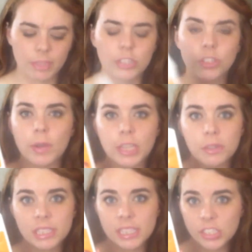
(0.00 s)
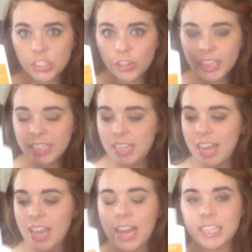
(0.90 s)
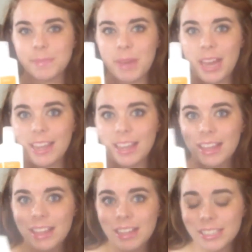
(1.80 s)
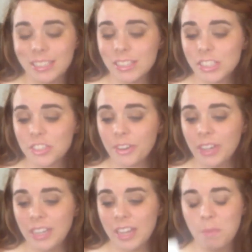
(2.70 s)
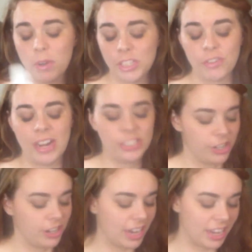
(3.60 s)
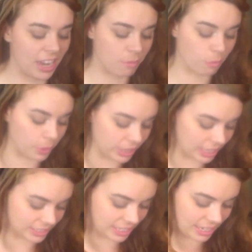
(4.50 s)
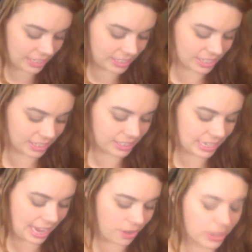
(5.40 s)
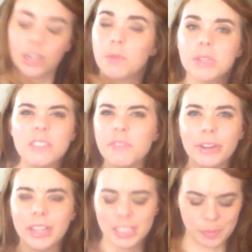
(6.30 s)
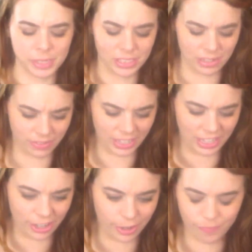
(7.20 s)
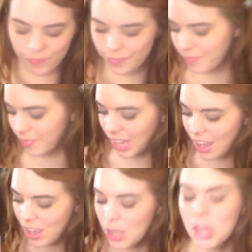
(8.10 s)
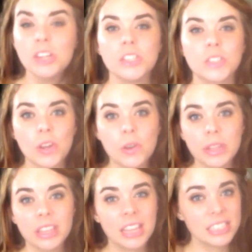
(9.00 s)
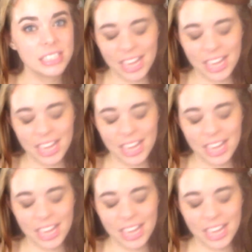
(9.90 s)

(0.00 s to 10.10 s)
So I use this during the day as my sunscreen and moisturizer, and I'm really excited to test it out, and it wasn't very expensive either. So that's